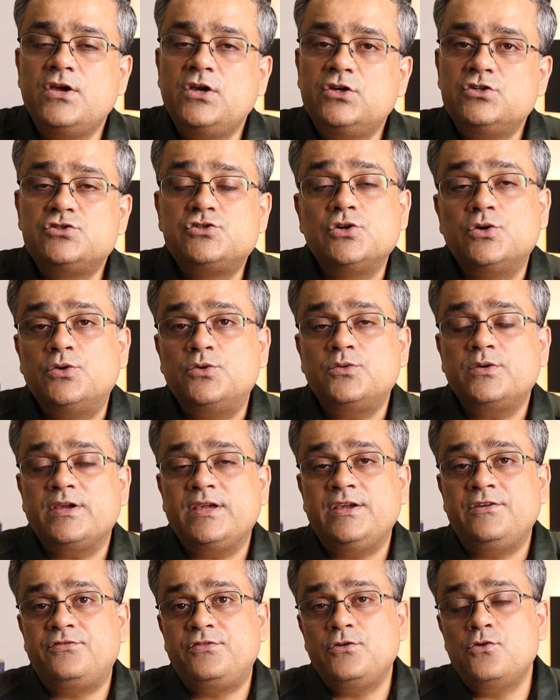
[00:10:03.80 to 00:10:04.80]
So
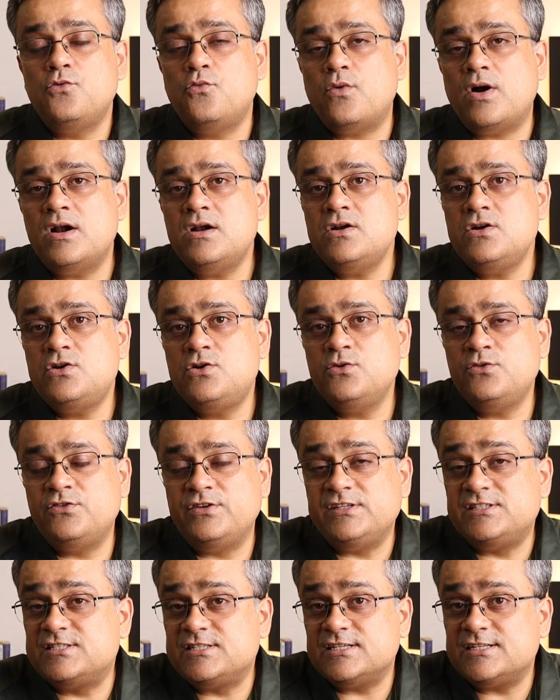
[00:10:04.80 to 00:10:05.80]
if you want to
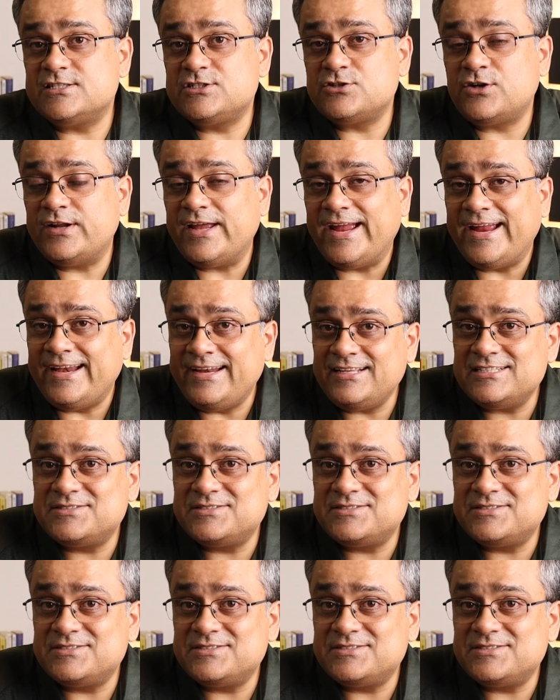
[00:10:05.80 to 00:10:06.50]
research on any